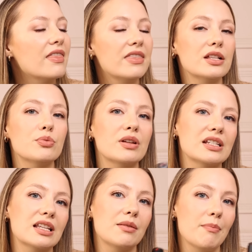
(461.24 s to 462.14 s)
this one
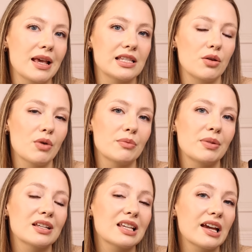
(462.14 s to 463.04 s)
is an amazing one,
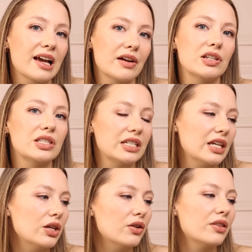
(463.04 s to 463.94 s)
because I
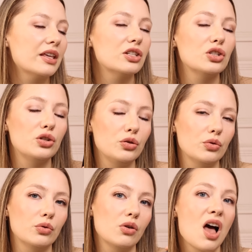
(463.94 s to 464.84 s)
guarantee you that
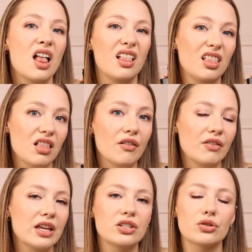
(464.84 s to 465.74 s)
you'll love
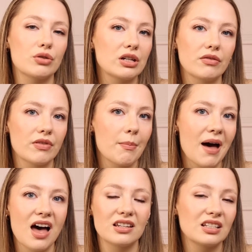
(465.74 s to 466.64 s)
it straight off the
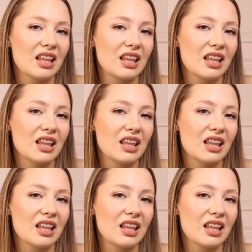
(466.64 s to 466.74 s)
bat.